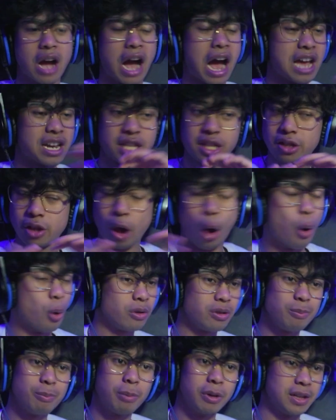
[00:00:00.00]
I
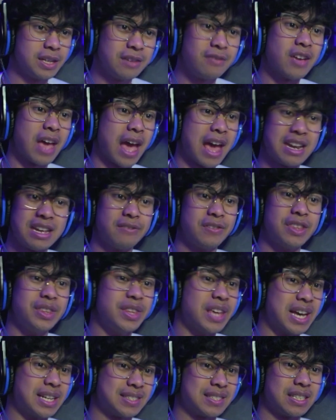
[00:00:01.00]
don't believe any of the
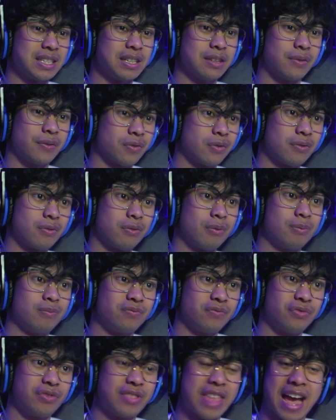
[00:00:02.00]
deaths if
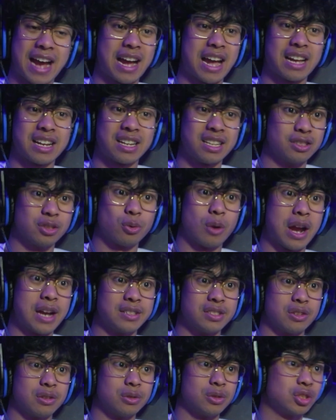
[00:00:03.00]
that guy kills
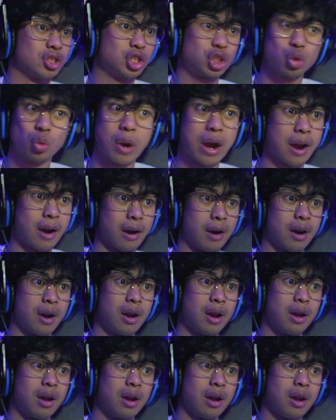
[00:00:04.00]
Raizo. Swear.